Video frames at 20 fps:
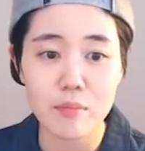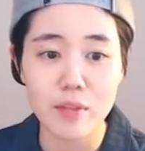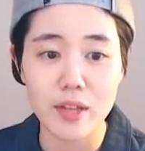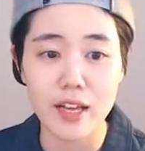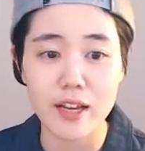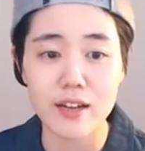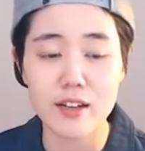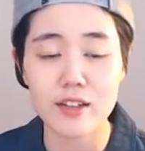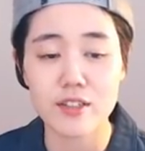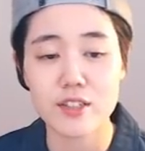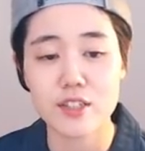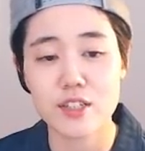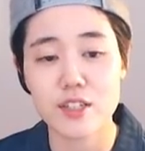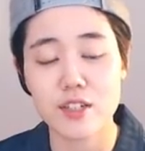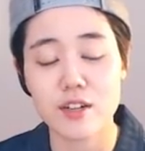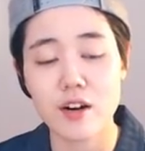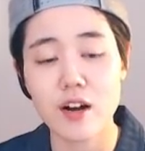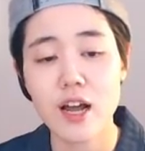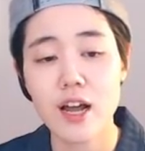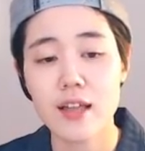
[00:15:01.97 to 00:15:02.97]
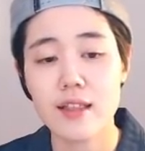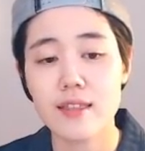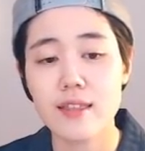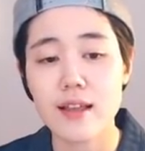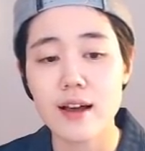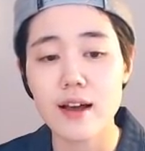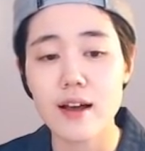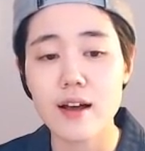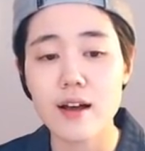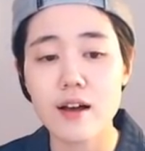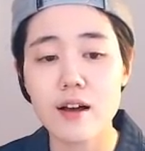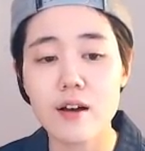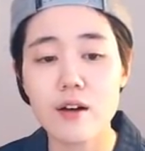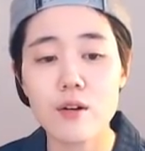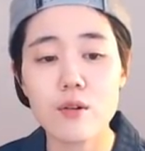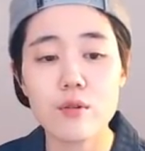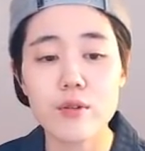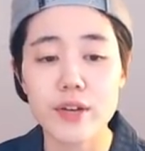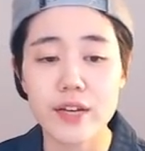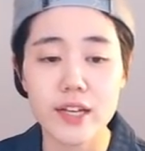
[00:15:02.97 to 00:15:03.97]
black cuts here.
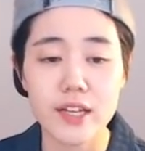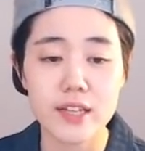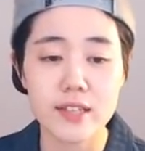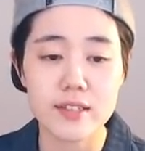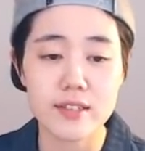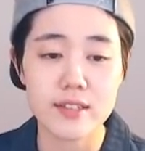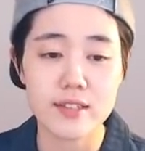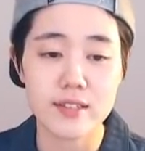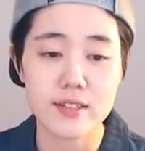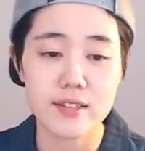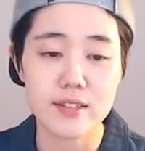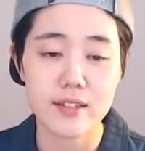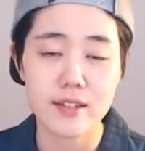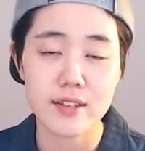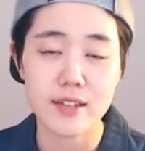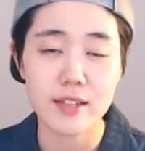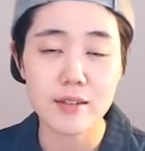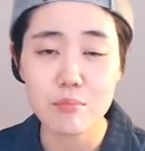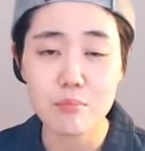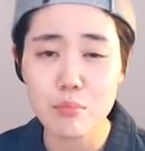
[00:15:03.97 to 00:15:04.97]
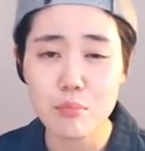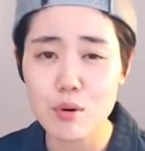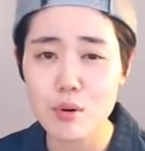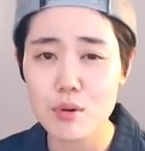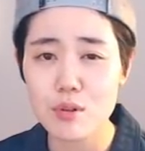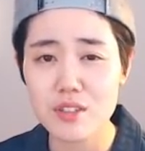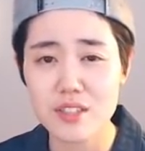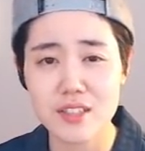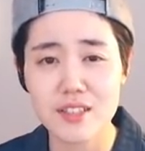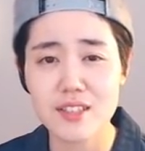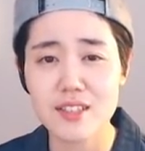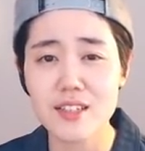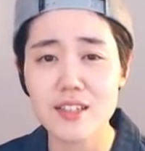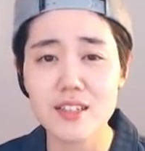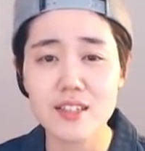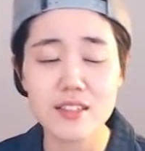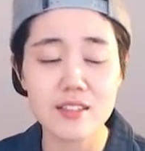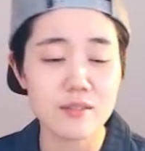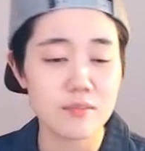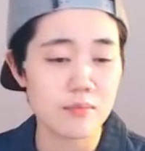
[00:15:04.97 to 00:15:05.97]
Now is
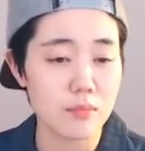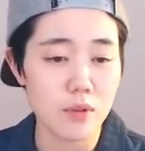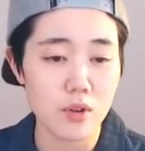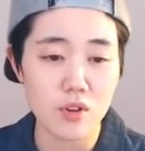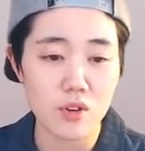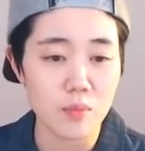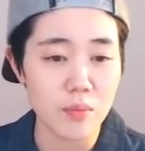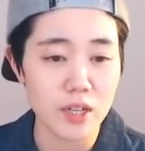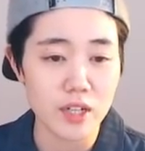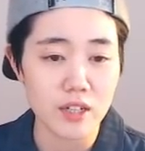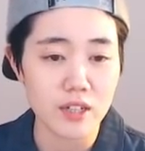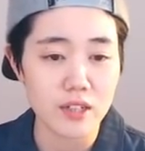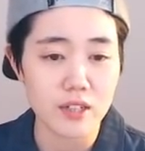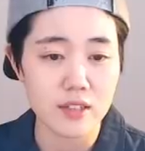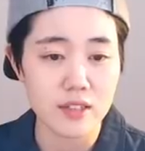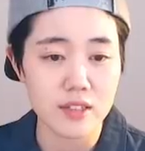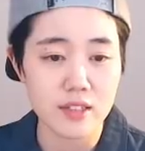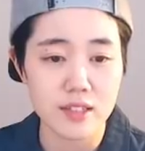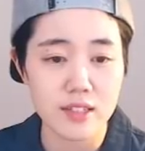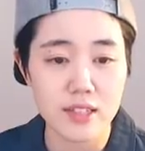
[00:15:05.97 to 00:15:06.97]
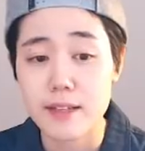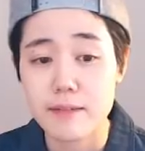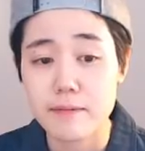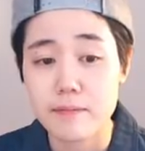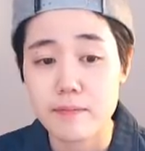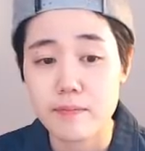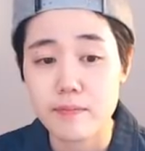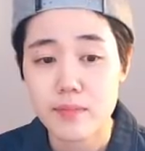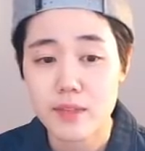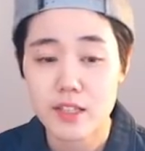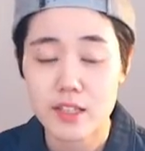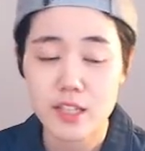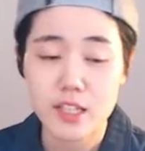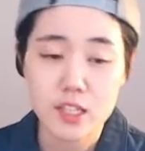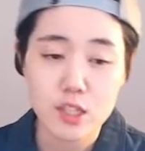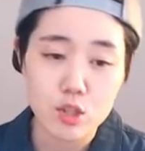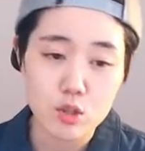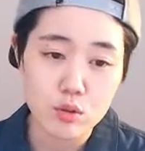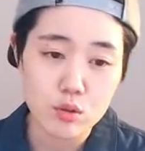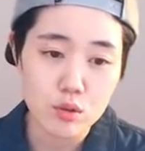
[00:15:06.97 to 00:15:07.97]
important moment.
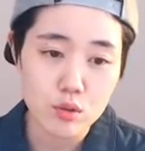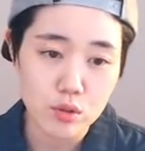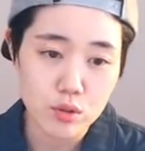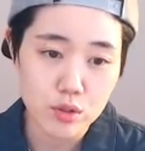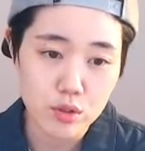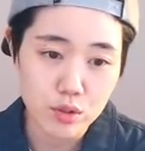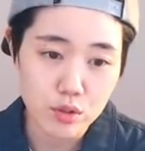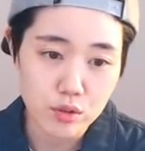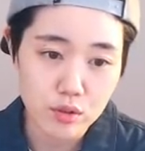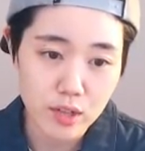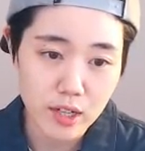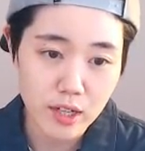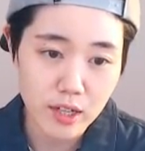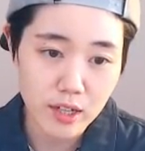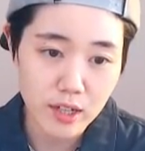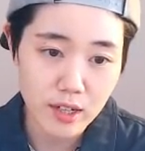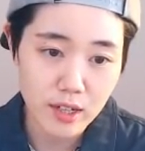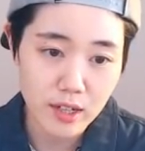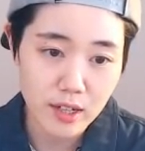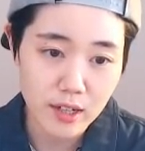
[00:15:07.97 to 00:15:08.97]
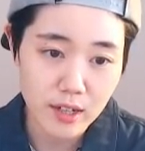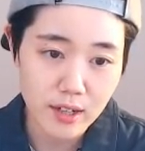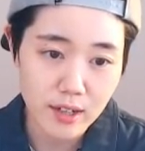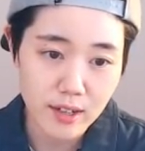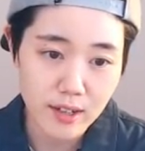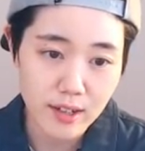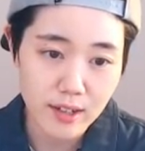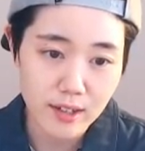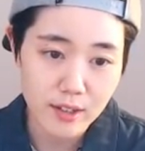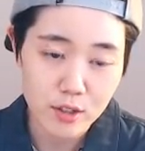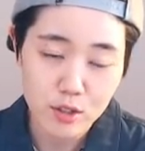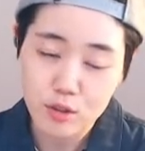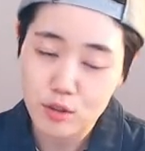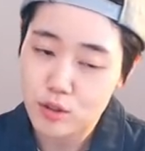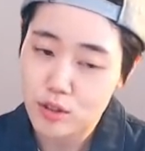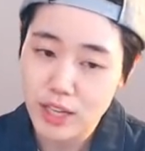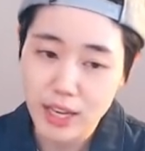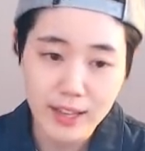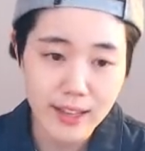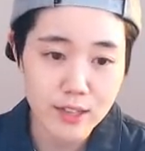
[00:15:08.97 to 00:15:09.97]
These two stones you
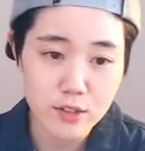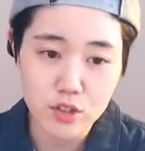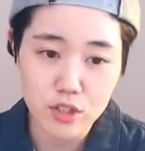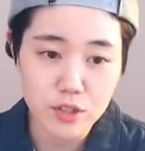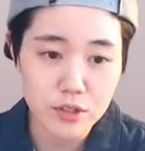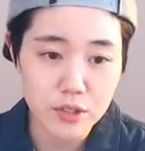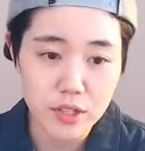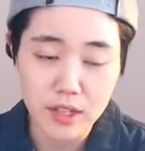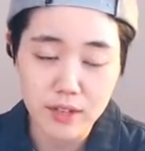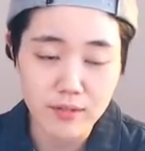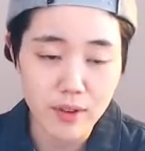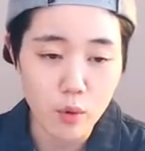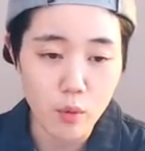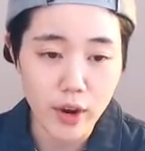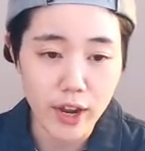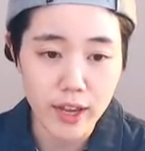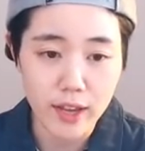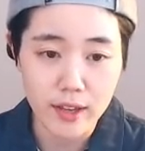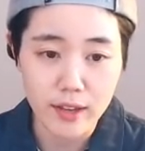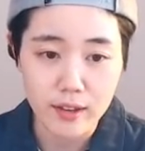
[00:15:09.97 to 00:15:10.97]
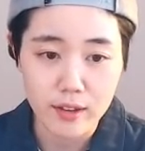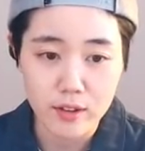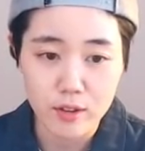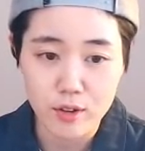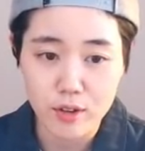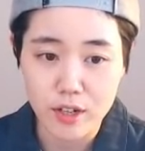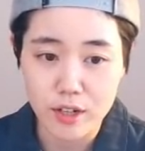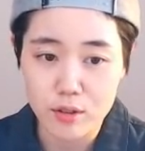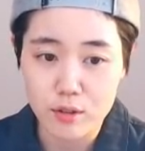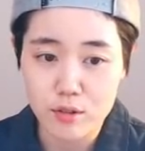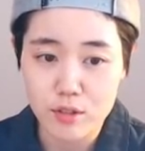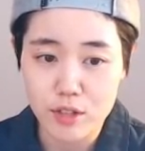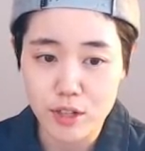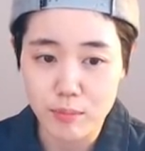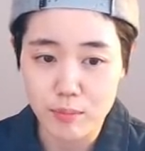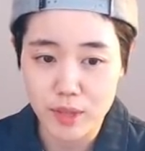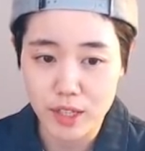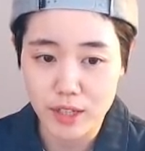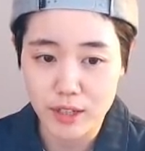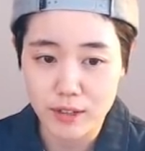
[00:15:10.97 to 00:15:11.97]
cannot just give away. You gotta do
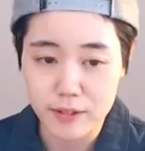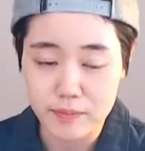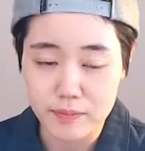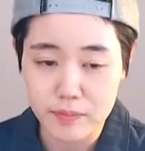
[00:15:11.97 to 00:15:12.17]
something.